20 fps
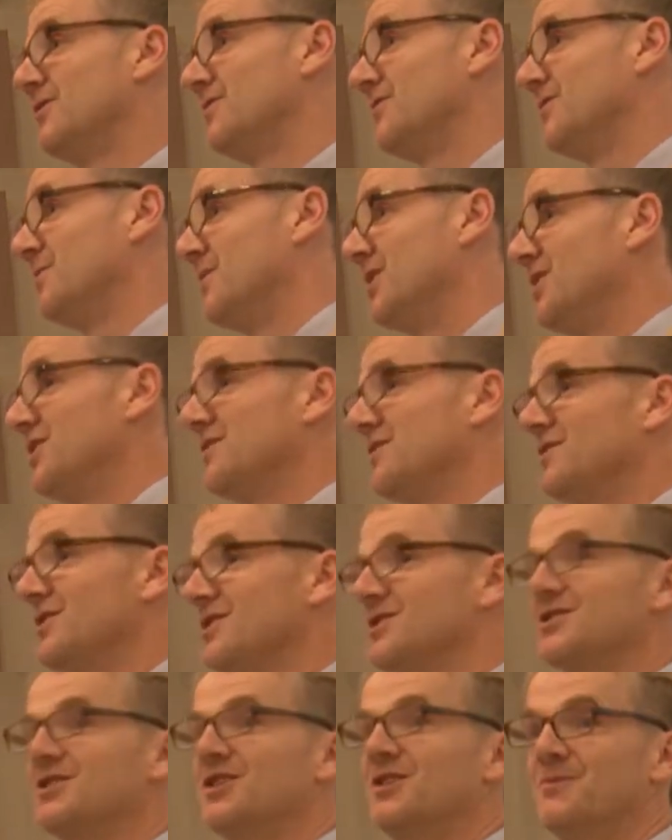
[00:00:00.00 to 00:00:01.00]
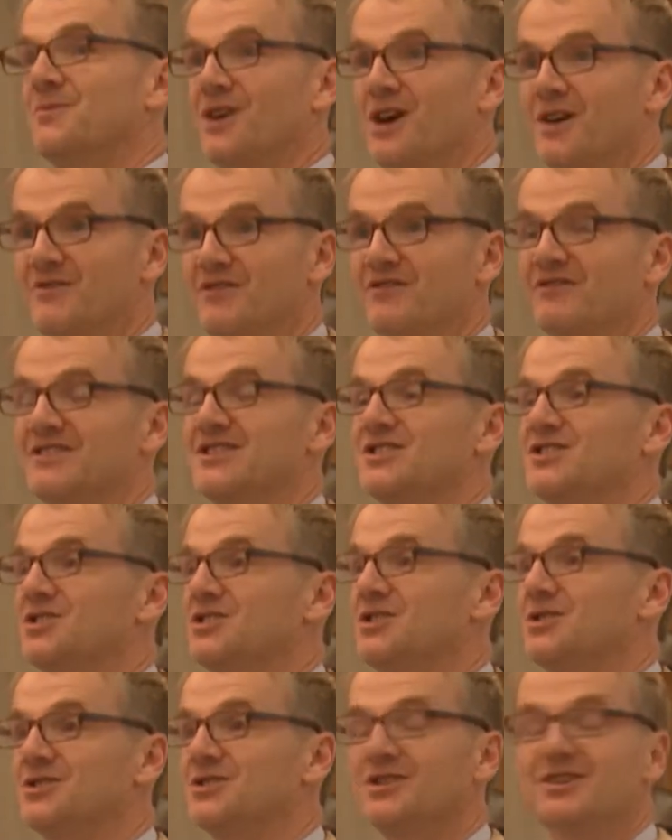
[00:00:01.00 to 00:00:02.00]
from both of us on behalf of our
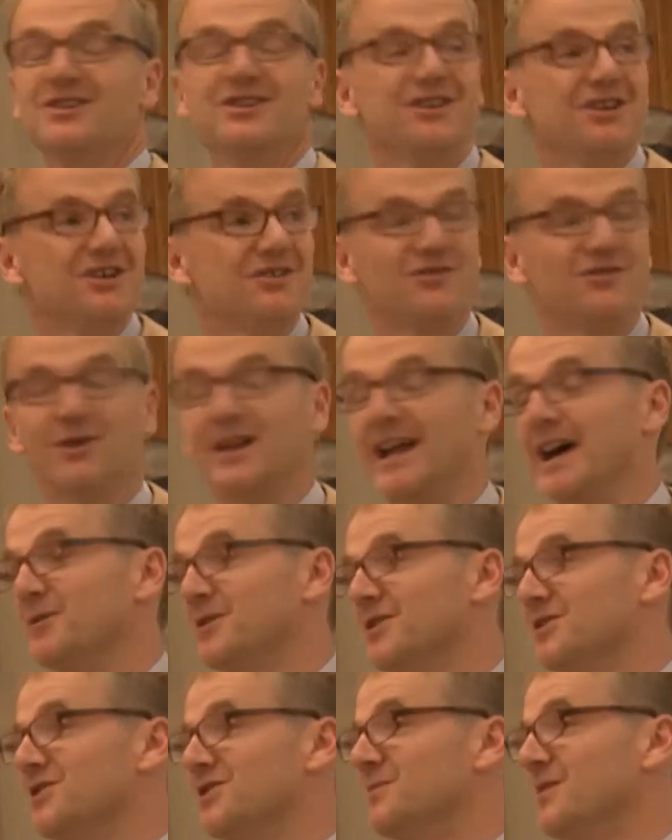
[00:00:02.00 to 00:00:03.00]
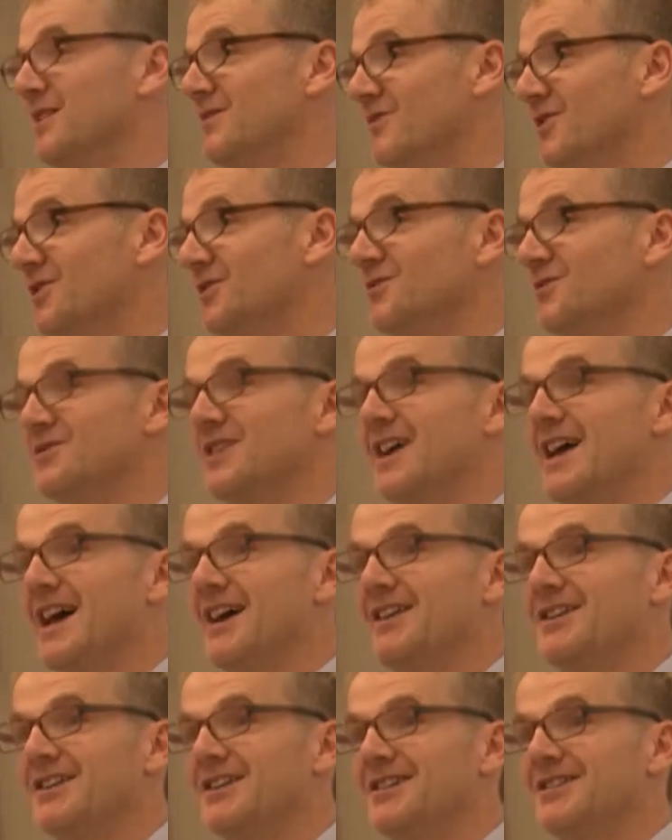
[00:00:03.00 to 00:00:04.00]
institution for allowing us to be involved
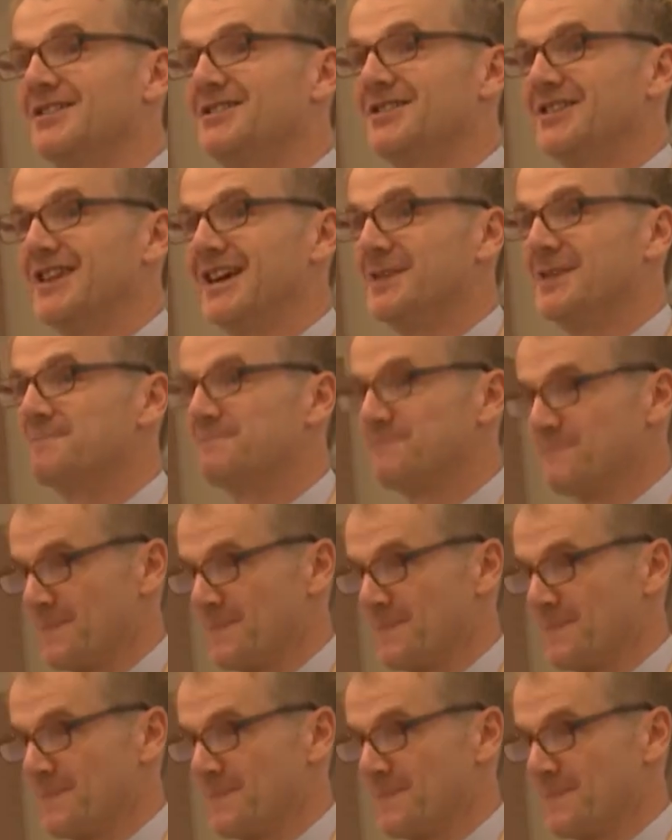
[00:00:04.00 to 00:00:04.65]
and here today.